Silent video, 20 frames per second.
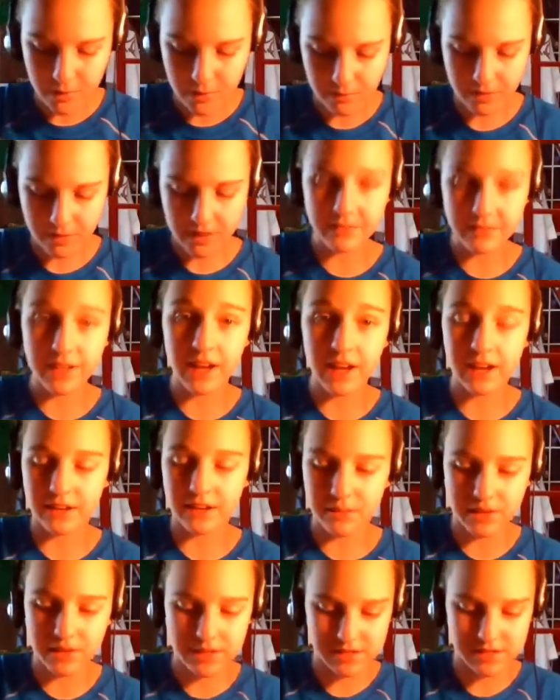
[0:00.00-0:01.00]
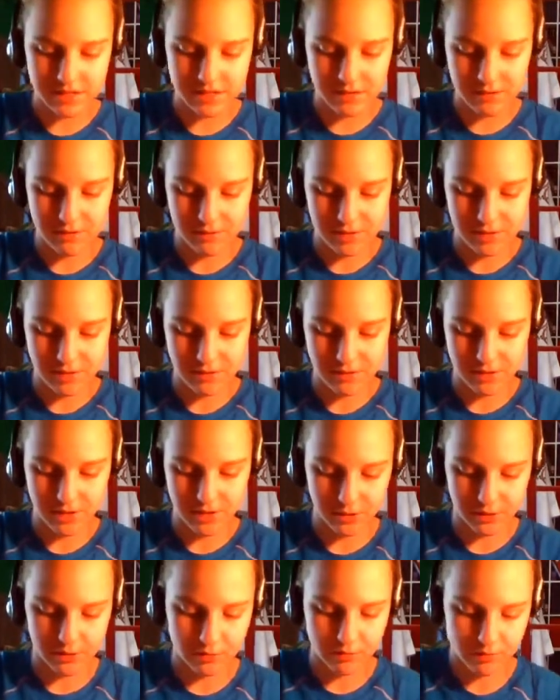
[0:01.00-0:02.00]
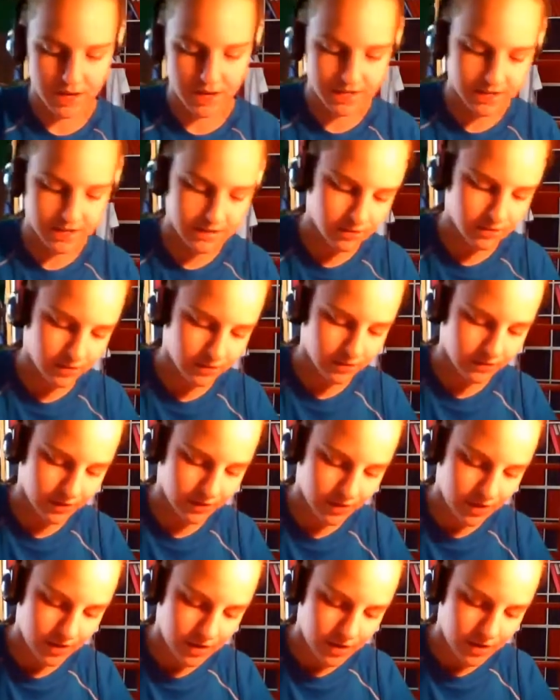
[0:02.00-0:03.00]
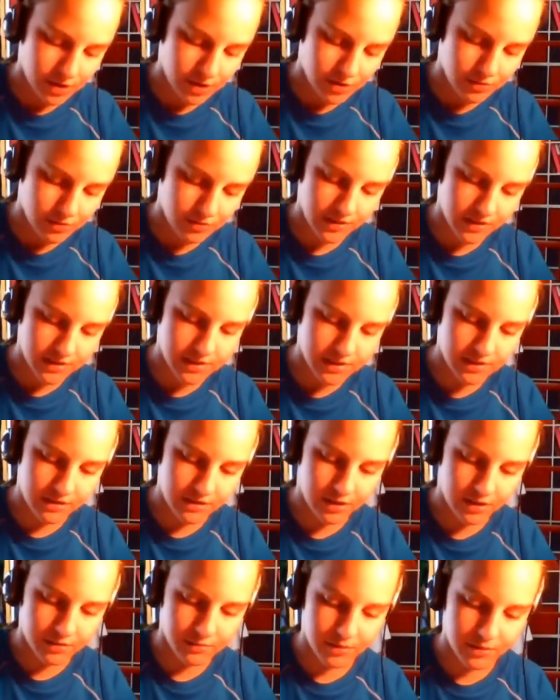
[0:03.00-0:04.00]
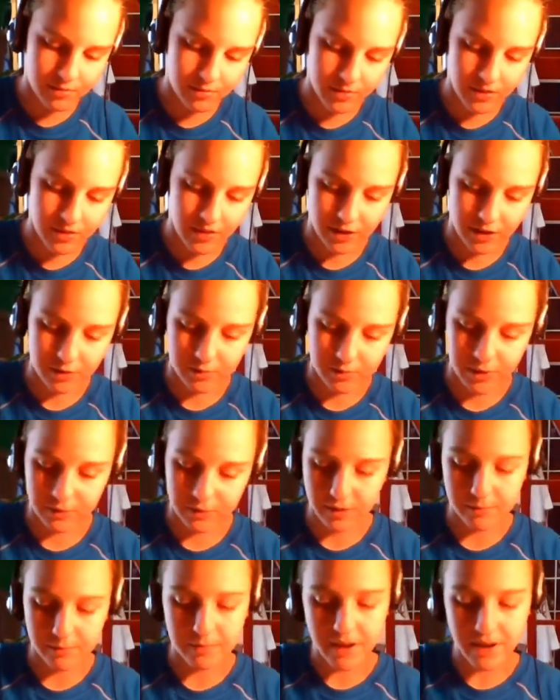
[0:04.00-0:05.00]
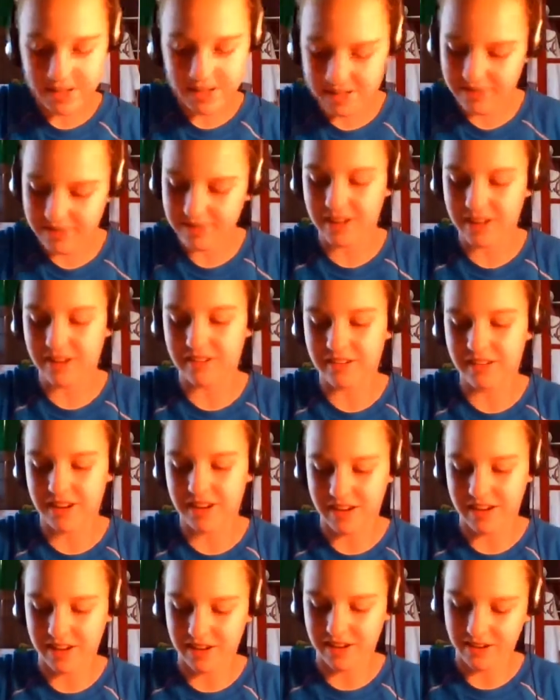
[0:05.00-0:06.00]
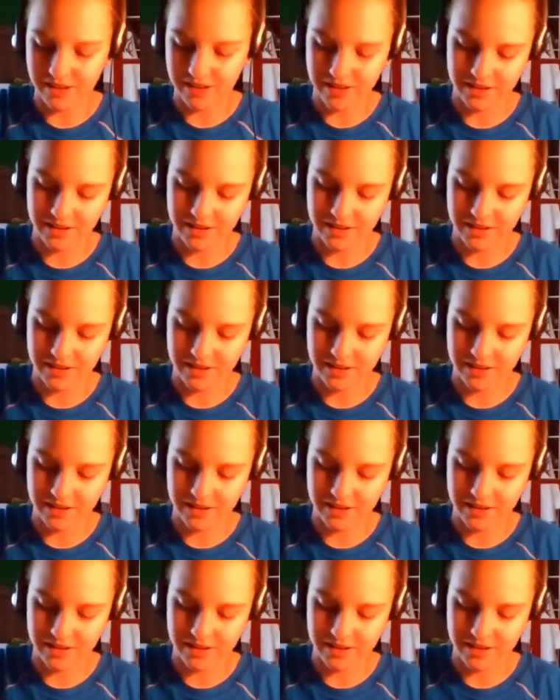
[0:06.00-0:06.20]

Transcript: But if not and you want to stay with me through the gluing process, or if you're doing this along with me, then you might want to pause the video right now.